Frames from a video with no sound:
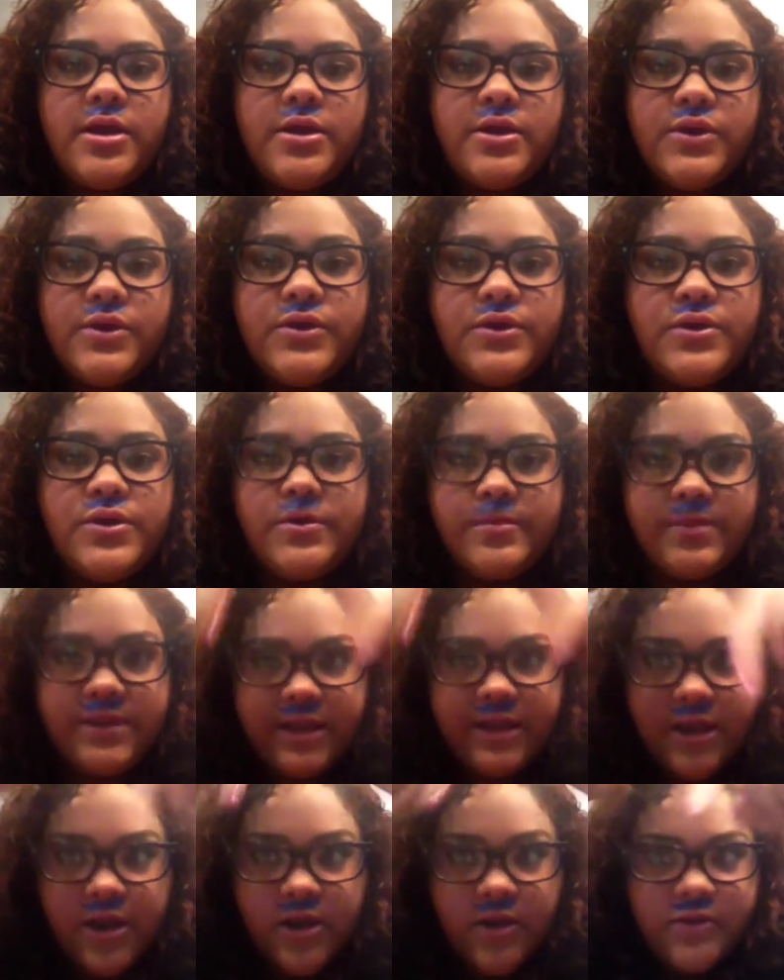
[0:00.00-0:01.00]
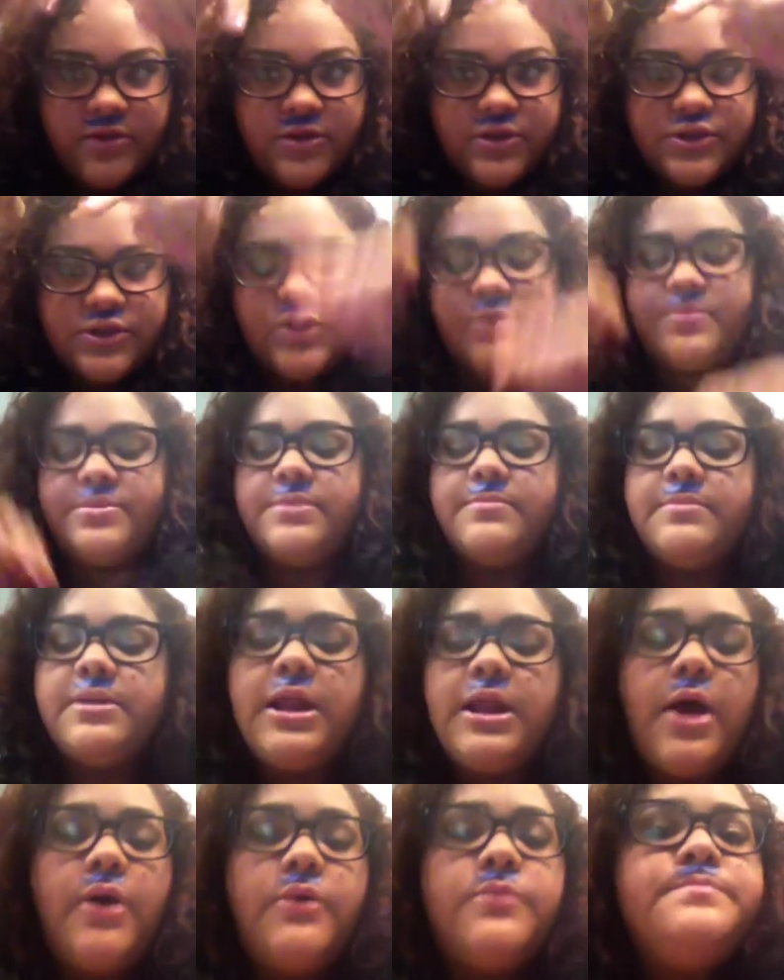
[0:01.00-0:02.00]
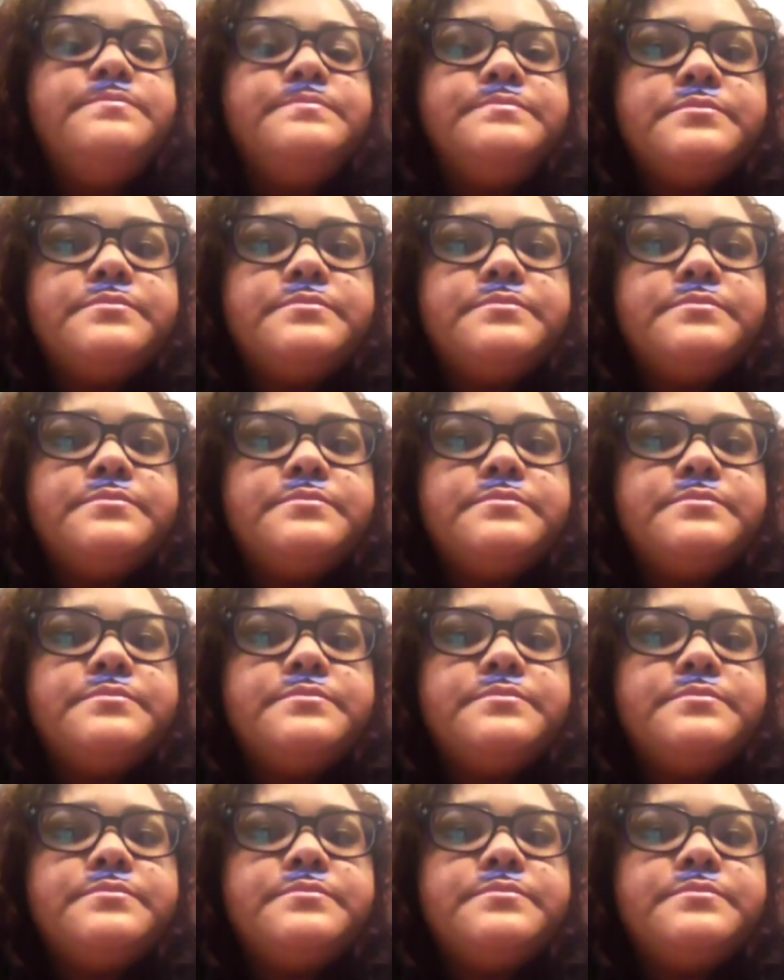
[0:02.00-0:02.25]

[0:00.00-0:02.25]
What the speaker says: YouTube link on the description below.